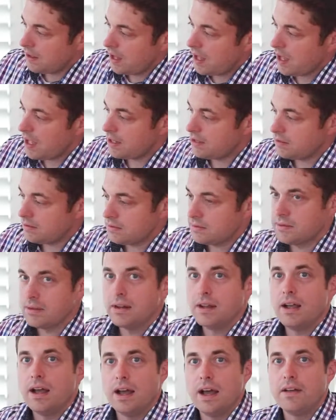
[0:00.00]
And
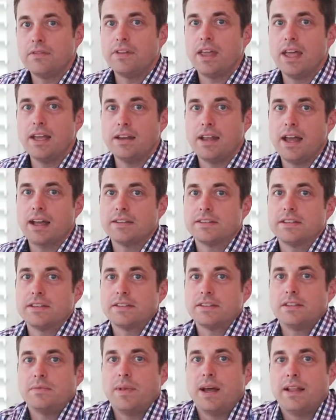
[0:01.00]
I've gained
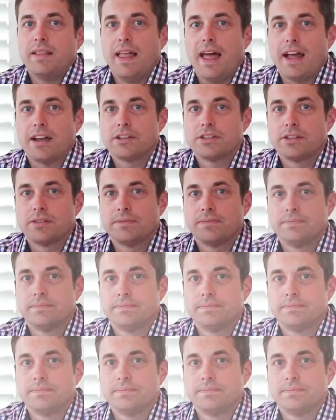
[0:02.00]
access to my Latch.